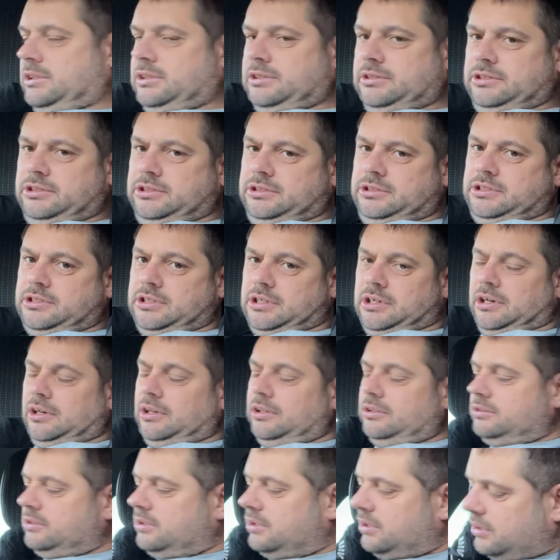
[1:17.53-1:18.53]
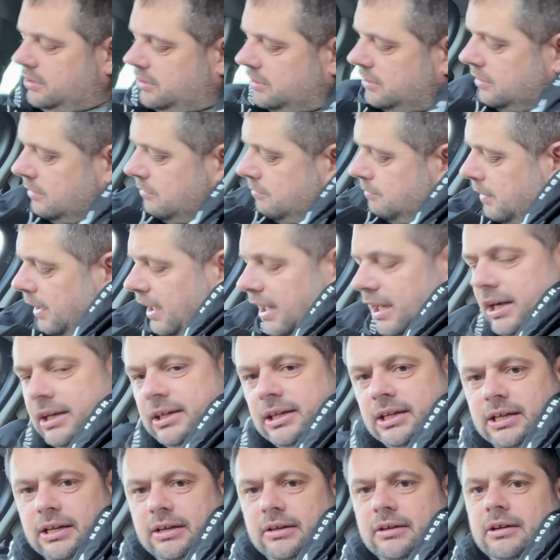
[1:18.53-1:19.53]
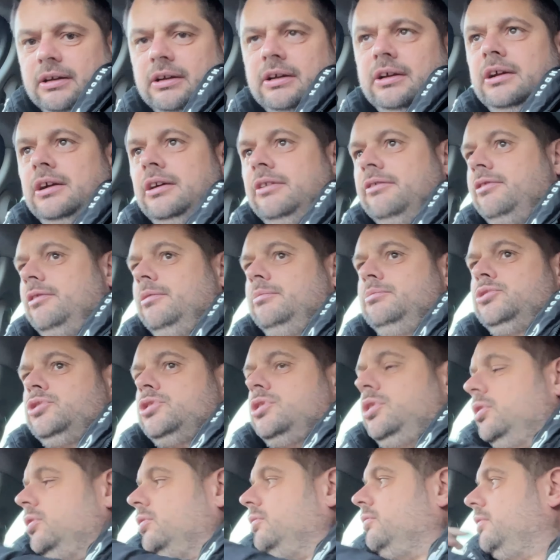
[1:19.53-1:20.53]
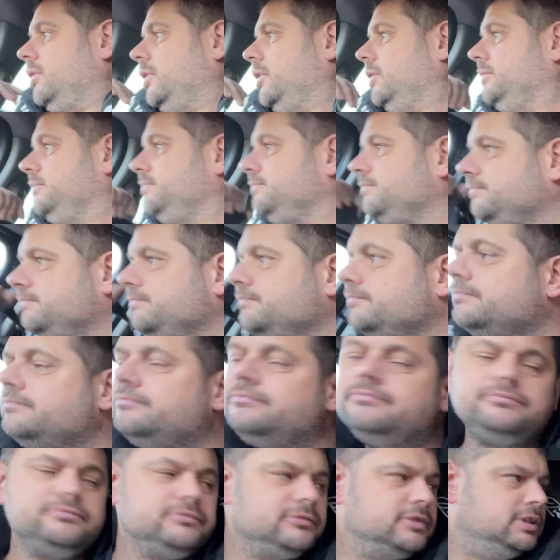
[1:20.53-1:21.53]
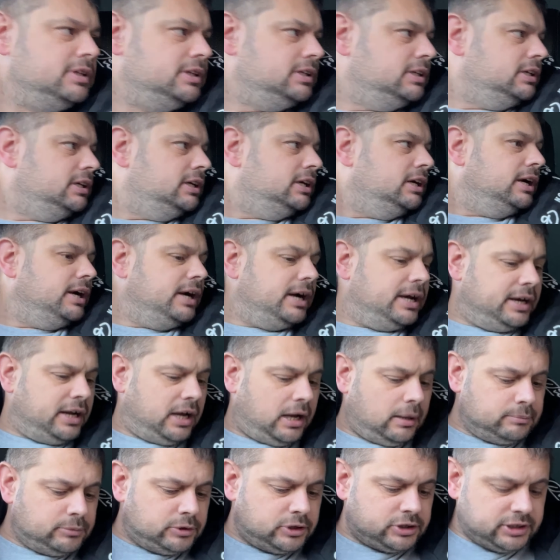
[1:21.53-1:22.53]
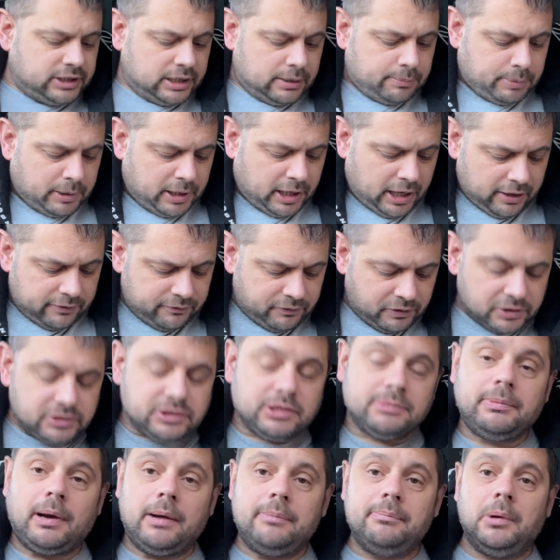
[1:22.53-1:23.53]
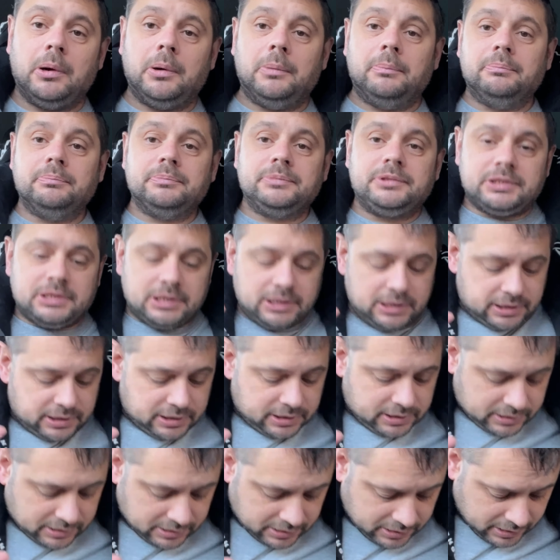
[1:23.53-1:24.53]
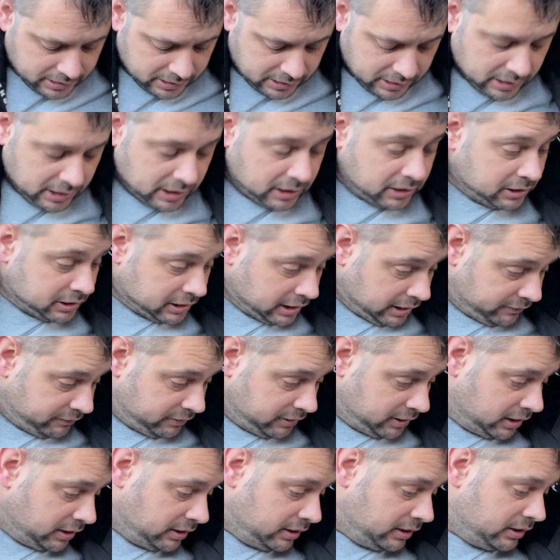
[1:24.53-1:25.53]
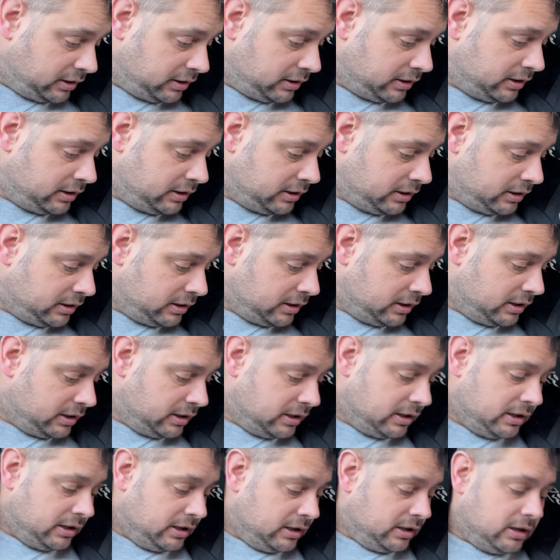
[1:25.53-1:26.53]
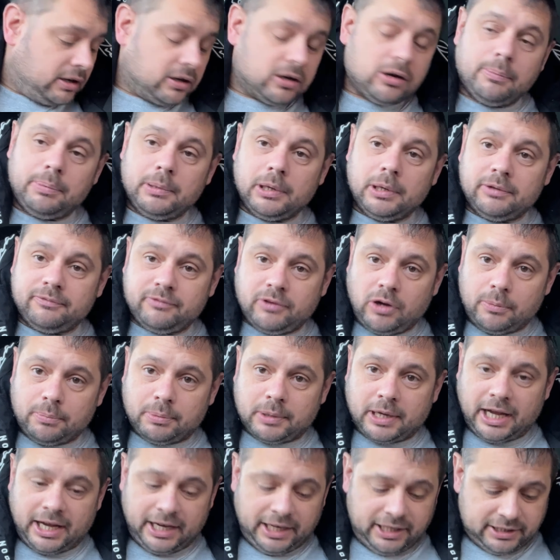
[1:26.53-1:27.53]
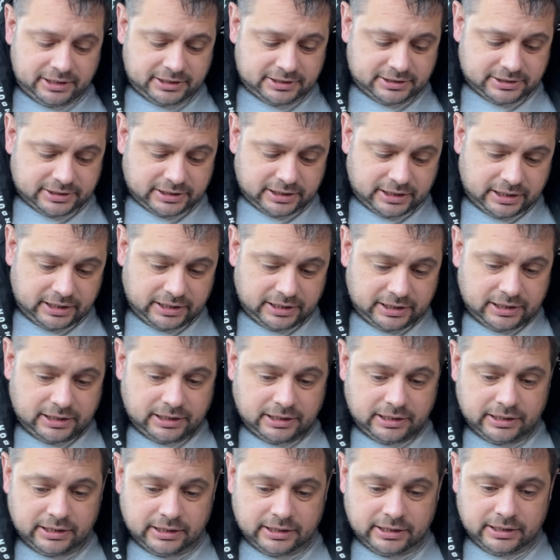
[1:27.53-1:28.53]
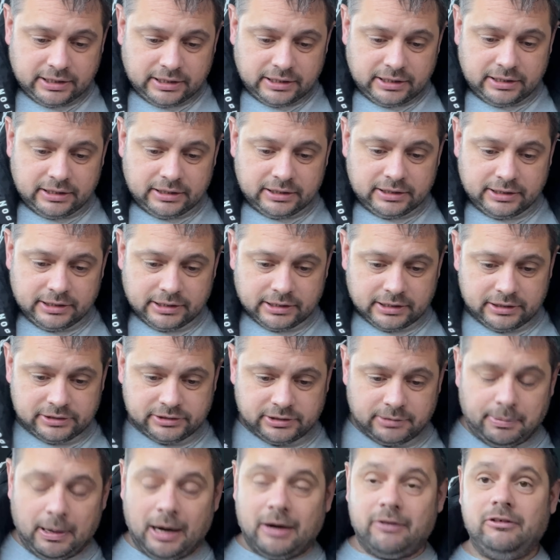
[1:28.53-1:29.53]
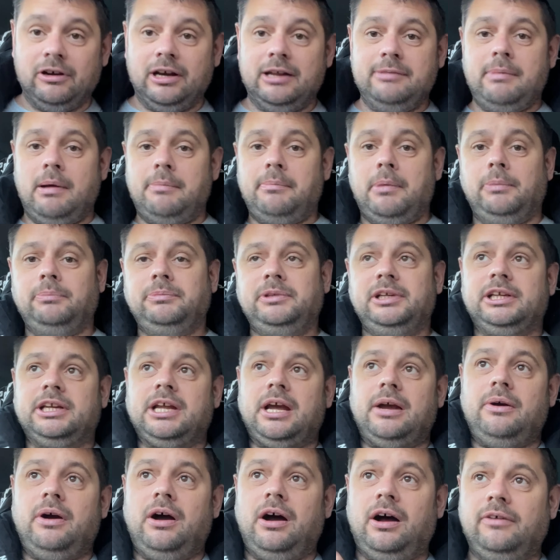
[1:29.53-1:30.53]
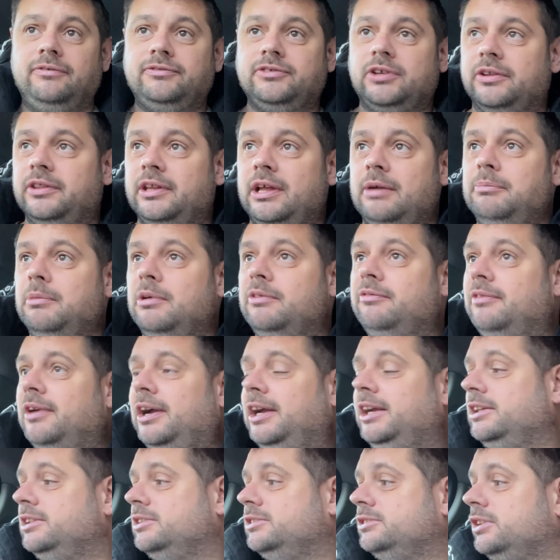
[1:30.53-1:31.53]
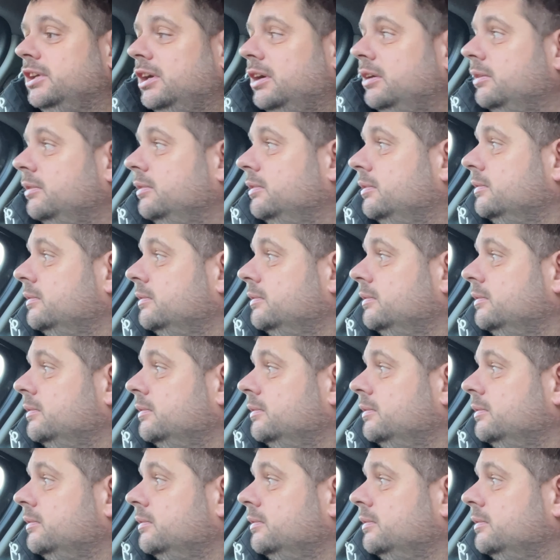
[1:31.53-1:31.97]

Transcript: Just got back from school run and I'm just nipping over to my mum's give a couple of cupcakes because apparently my mum did go halves on them with Rach so